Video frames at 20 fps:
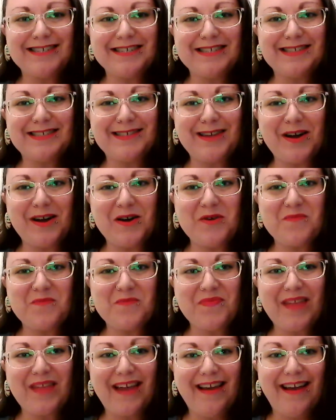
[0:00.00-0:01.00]
So
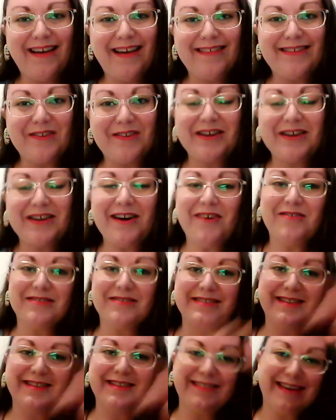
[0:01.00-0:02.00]
there we go.
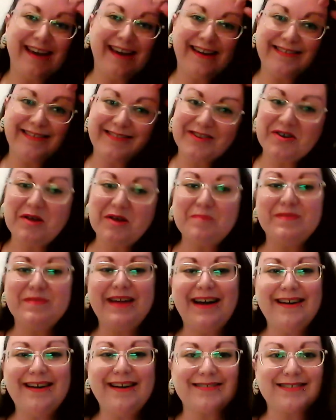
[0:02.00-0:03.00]
Liliane, you're up
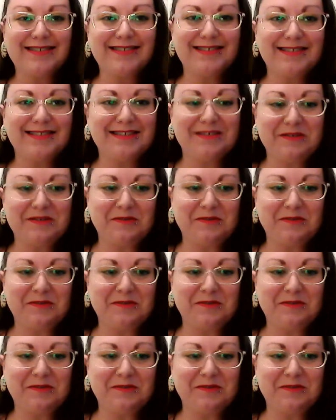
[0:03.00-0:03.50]
next.